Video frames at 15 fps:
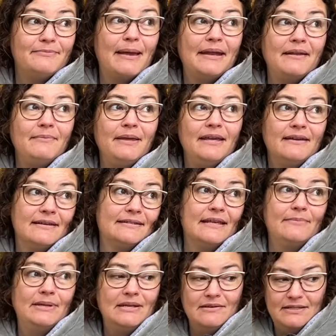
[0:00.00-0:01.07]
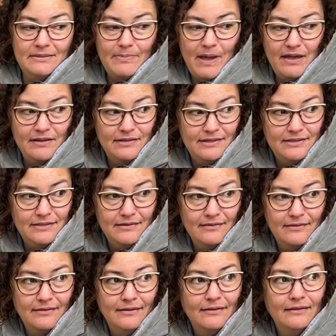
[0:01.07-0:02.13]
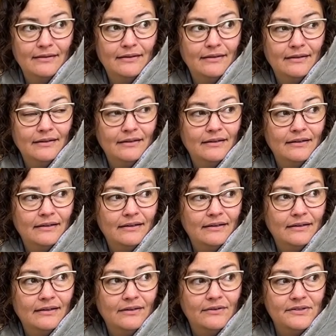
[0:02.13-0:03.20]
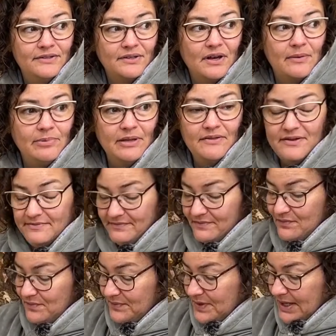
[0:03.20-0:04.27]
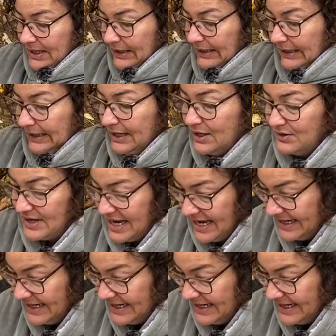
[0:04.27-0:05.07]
at me because I'm in his space. Oh, there's a couple of them. Okay,